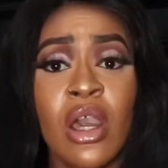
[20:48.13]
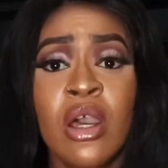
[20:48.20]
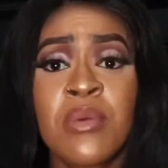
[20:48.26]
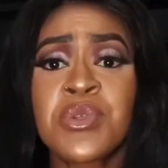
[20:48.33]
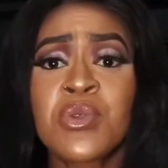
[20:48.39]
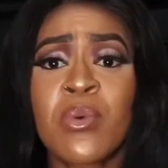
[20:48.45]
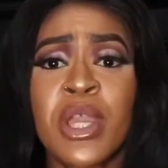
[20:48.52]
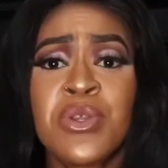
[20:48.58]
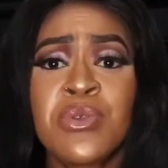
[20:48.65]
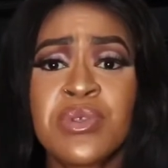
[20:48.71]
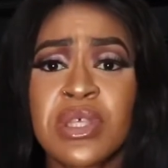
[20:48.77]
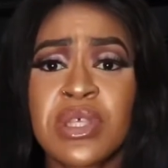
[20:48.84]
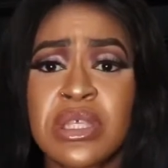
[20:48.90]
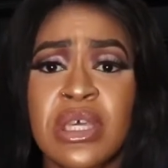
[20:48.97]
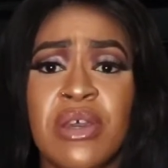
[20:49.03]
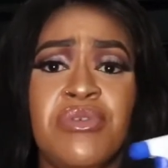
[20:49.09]
So I use
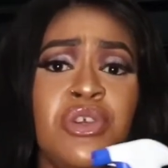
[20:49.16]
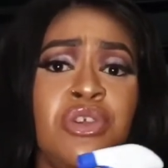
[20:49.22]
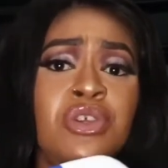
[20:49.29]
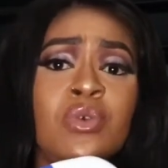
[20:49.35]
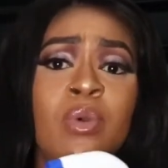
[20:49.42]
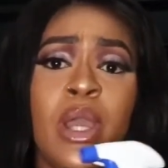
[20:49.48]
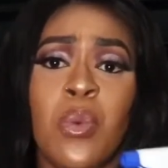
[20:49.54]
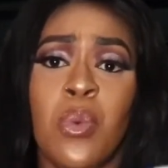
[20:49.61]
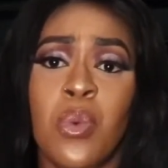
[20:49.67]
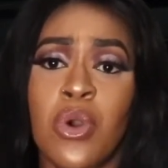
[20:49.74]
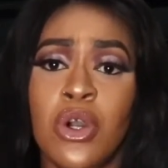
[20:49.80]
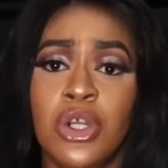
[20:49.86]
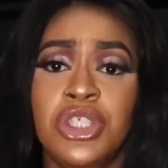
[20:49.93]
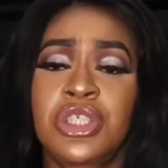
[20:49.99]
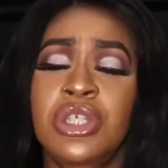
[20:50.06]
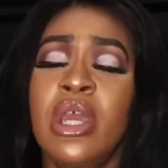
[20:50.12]
this after, I
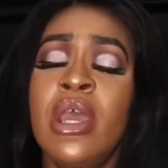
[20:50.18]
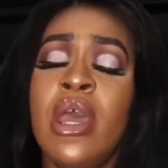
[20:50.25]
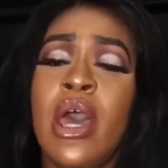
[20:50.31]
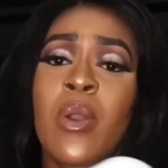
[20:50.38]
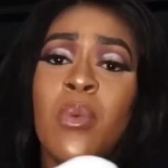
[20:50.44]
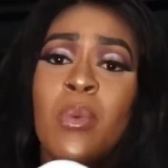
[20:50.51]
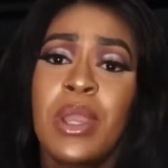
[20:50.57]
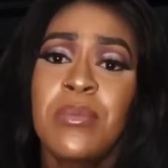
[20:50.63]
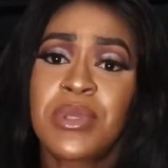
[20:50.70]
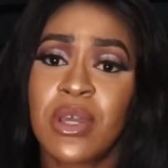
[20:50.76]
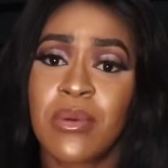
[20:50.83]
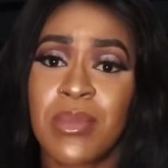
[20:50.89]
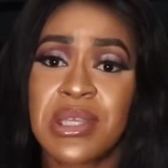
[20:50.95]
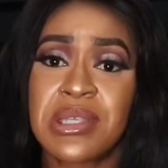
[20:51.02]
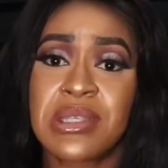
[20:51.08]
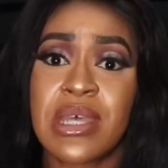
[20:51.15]
wash, I wipe down
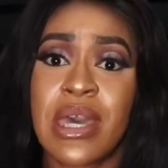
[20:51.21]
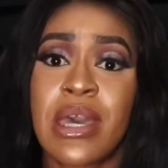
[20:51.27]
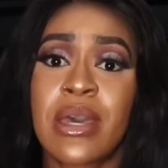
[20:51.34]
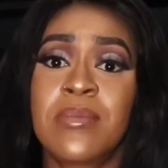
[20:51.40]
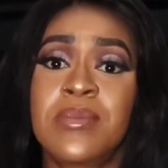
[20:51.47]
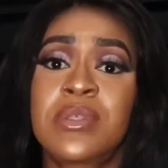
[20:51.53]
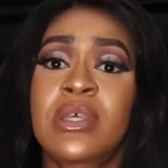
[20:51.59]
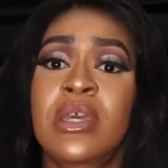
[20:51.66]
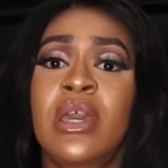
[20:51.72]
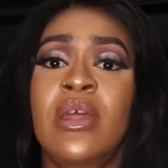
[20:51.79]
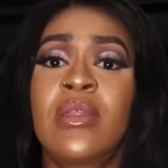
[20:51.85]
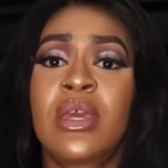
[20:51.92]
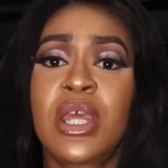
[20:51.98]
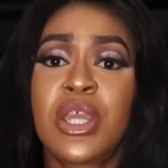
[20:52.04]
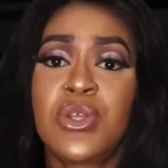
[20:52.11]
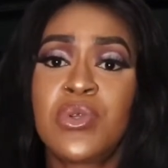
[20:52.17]
my slabs, and
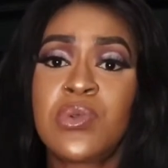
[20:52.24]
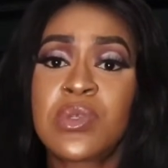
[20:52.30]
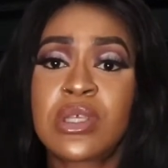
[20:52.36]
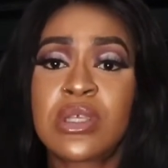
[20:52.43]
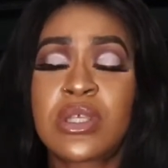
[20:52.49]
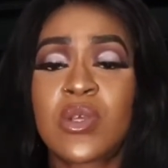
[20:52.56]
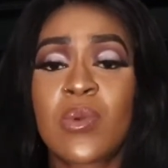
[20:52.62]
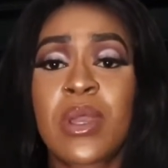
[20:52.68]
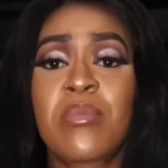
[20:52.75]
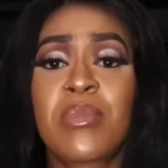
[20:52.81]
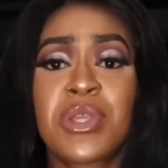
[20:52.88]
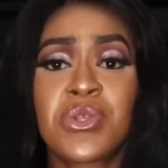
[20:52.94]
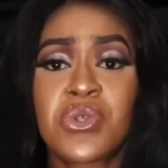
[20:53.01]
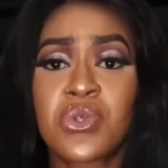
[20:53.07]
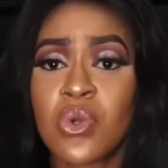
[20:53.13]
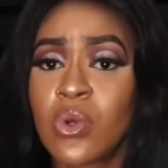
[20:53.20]
then I use this to wipe my
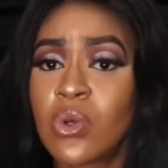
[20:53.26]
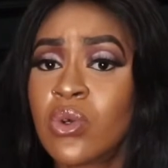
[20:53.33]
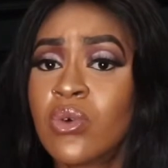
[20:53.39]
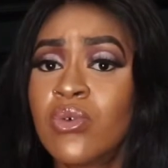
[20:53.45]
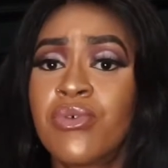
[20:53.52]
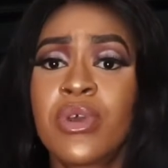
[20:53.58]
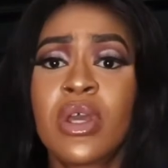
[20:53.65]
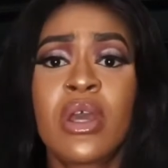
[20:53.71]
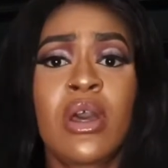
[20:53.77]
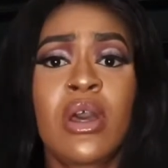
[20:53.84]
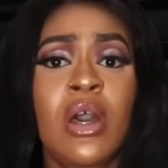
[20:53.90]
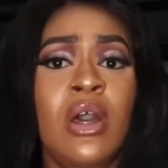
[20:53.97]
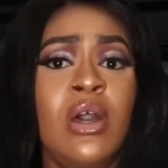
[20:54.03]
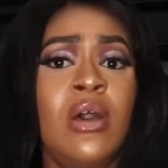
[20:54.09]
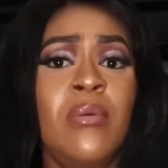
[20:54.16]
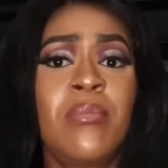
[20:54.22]
stove,
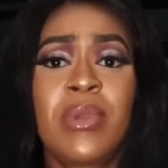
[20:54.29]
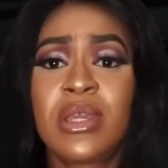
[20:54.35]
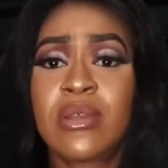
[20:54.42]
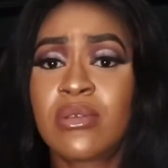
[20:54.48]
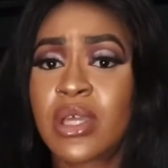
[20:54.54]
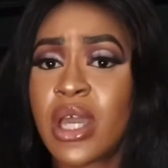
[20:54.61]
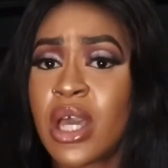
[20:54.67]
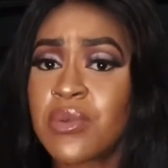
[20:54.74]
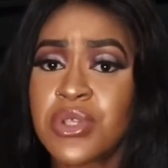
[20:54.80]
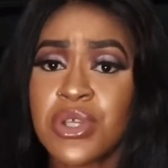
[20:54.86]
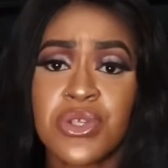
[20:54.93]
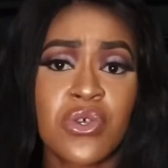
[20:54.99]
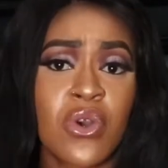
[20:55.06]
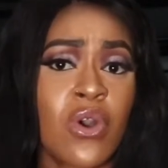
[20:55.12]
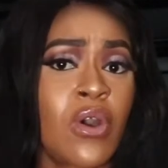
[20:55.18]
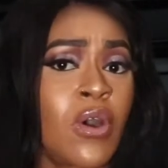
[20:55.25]
my
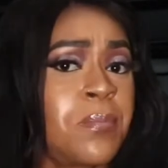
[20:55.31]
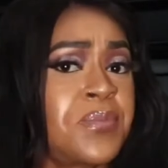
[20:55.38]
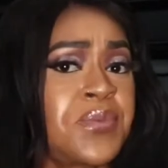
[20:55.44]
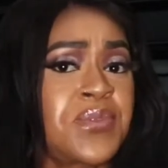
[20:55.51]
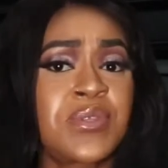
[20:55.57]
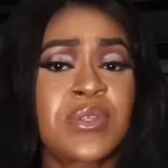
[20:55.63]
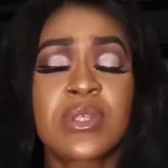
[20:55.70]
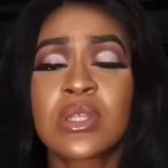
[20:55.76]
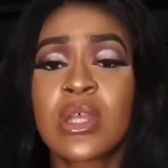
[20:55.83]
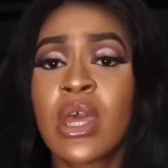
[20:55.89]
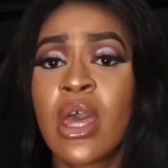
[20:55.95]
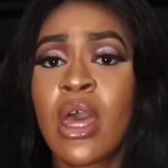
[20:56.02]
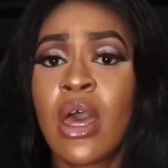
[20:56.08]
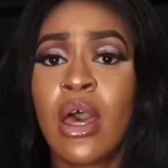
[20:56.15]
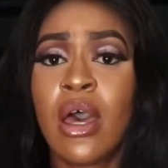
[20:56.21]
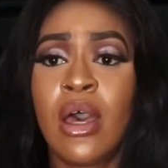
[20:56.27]
countertops.
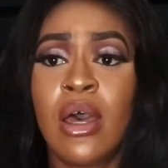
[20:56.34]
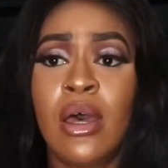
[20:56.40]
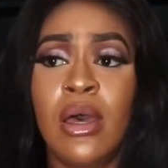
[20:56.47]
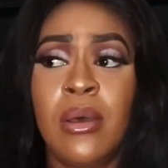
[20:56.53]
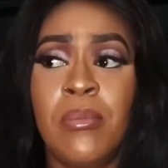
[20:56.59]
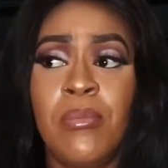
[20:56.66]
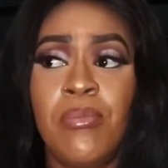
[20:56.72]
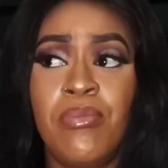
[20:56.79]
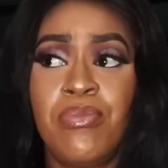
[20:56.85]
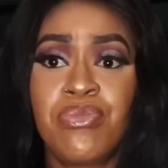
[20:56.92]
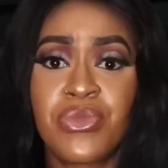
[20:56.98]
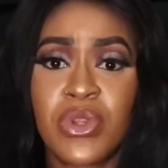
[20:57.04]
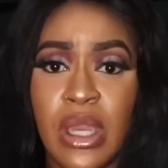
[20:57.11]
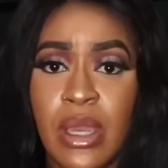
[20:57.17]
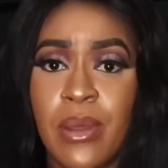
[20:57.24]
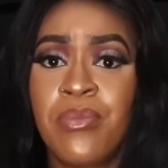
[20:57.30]

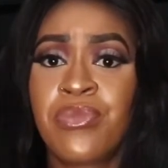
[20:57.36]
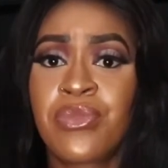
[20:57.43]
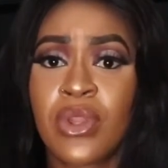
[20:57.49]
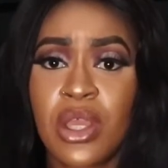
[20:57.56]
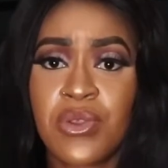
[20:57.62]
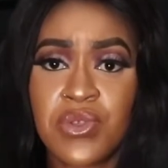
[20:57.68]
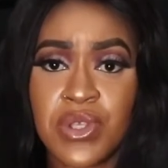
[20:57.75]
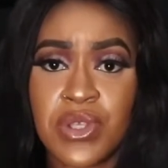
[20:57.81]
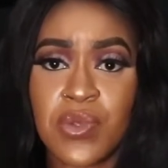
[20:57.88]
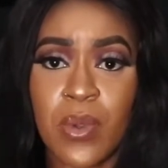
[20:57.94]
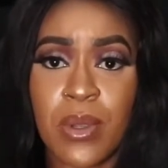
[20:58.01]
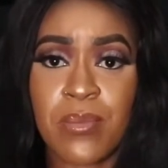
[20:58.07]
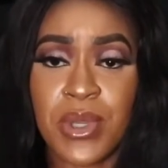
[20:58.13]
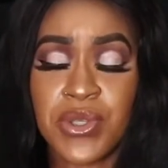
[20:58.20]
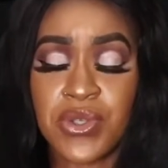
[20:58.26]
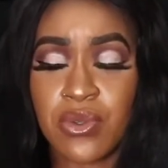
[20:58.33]
I use this to wipe
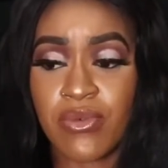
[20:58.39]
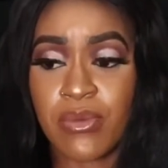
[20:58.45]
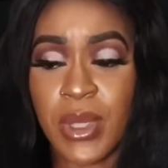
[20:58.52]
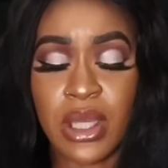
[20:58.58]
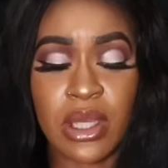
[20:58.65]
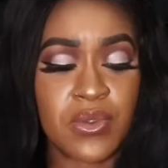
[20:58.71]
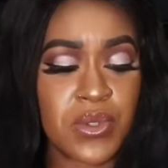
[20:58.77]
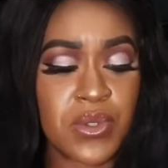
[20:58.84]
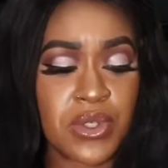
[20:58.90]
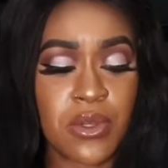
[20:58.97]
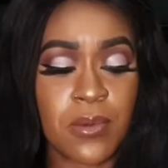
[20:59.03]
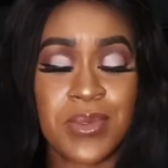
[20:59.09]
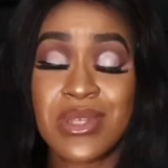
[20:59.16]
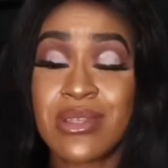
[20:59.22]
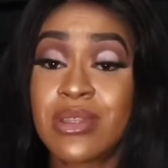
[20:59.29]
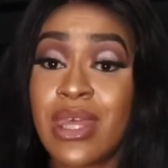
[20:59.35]
my stove and my
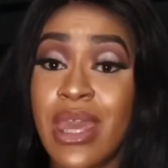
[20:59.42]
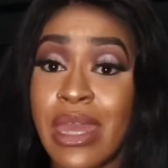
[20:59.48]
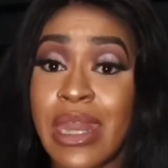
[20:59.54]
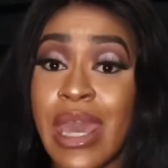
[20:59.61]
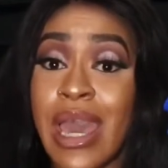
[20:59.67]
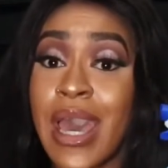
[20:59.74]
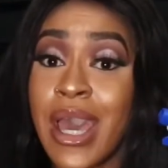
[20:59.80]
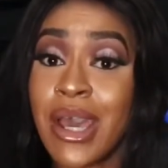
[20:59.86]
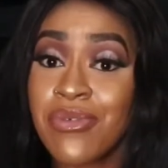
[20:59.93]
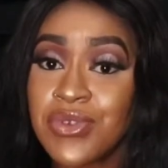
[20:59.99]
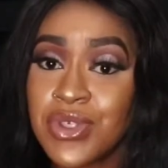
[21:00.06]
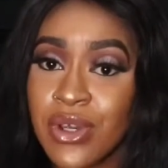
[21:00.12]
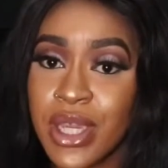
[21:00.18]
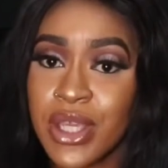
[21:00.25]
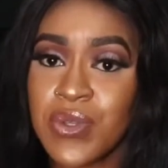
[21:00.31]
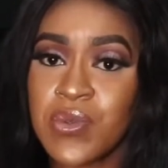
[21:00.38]
countertops. Then after
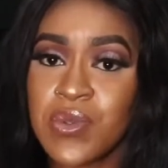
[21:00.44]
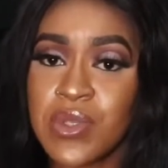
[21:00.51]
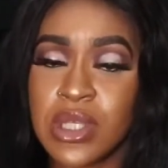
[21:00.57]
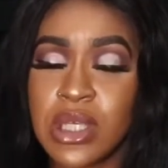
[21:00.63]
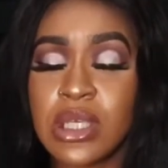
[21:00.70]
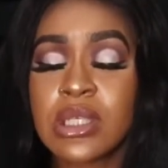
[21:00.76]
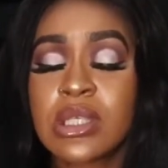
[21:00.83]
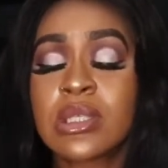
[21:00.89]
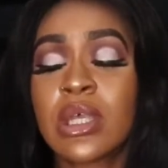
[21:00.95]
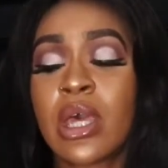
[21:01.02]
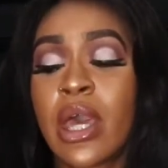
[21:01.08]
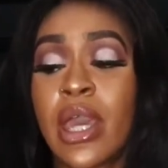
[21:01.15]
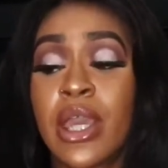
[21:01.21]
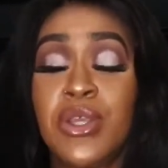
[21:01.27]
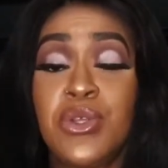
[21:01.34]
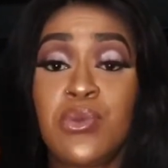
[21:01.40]
I use this,
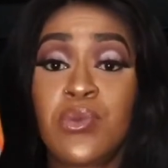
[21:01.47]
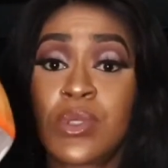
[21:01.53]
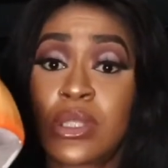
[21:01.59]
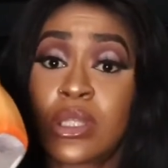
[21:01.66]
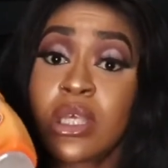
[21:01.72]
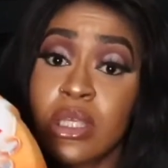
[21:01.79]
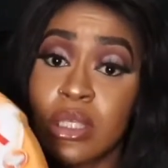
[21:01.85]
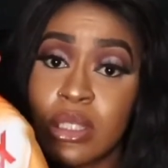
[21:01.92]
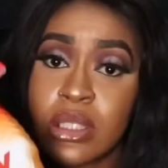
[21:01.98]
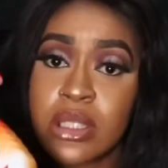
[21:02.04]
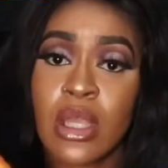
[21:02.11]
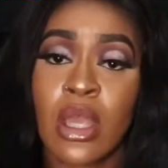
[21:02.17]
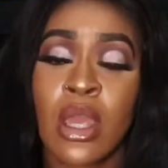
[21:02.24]
I use this.